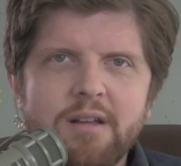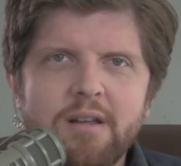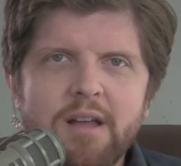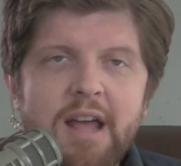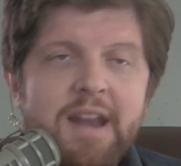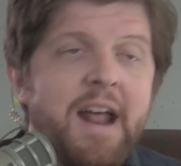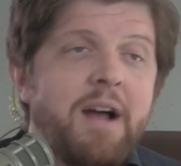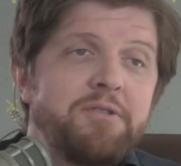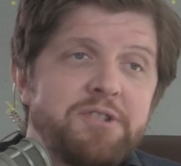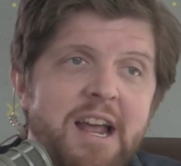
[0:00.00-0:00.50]

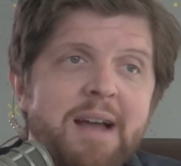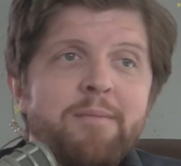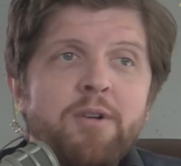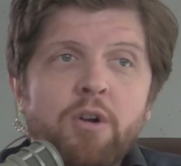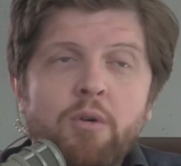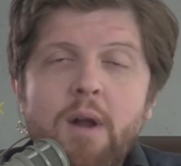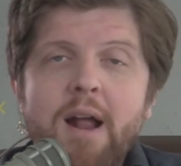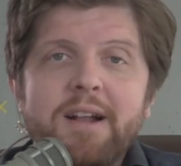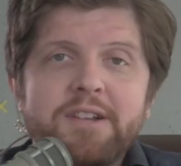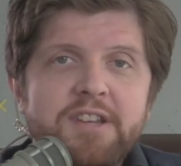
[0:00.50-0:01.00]
And now
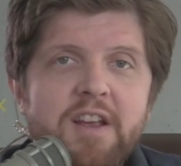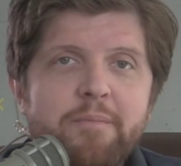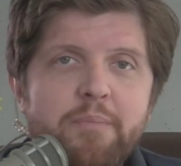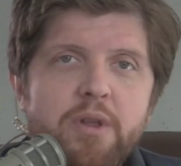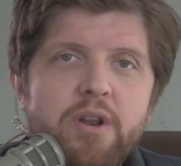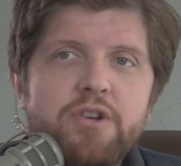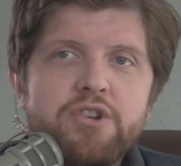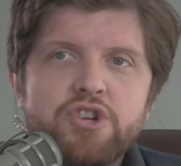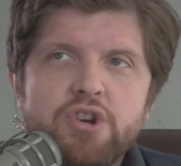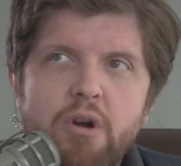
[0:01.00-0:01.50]
Democrats have
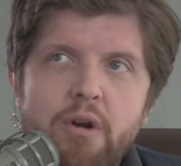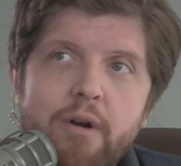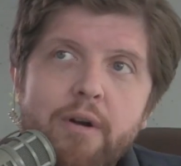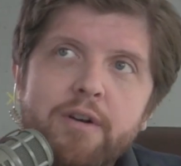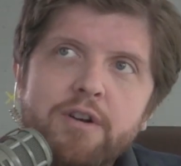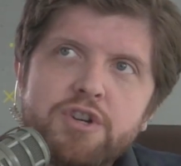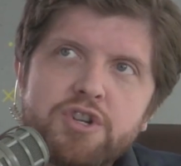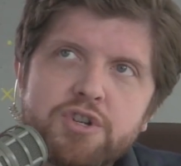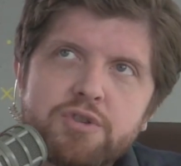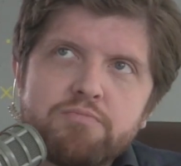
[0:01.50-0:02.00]
been in
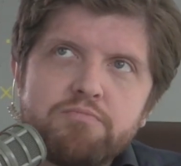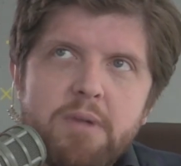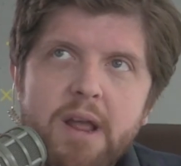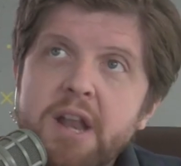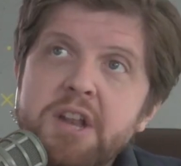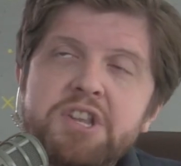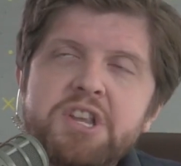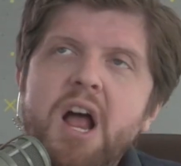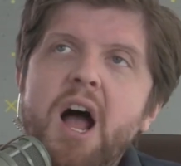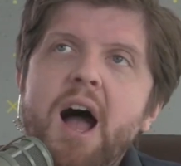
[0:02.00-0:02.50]
charge
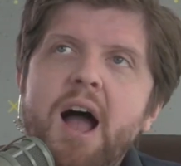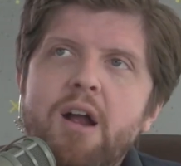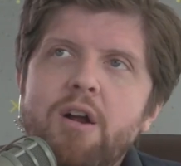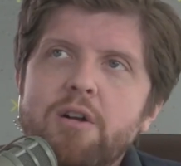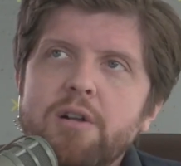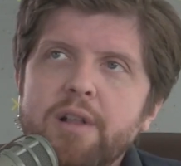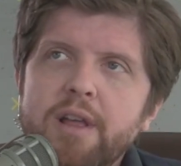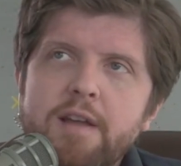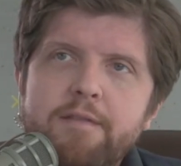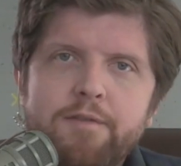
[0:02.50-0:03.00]

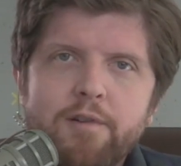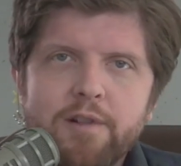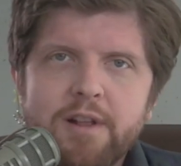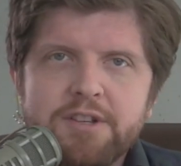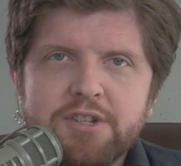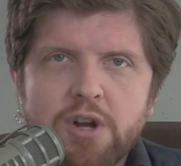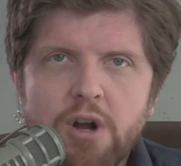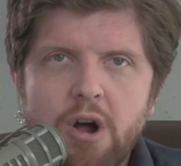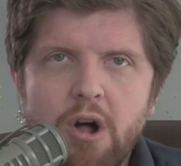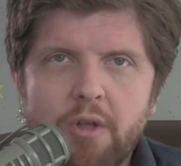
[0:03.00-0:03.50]
entirely for
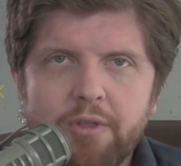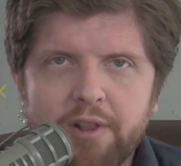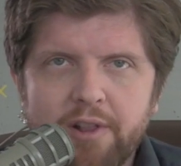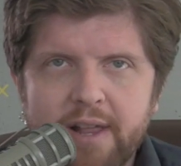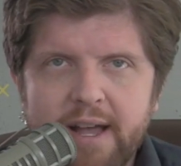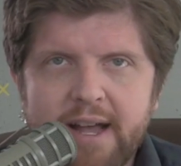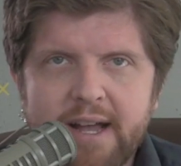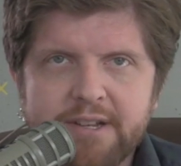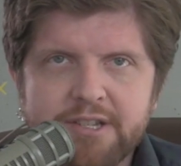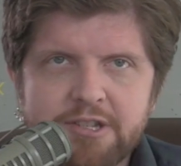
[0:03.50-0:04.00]
let's call it the
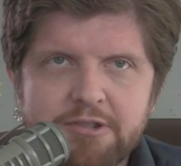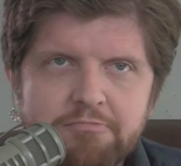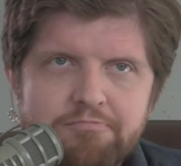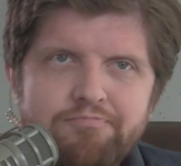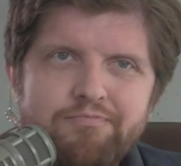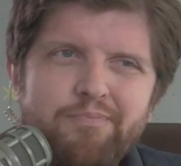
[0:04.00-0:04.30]
last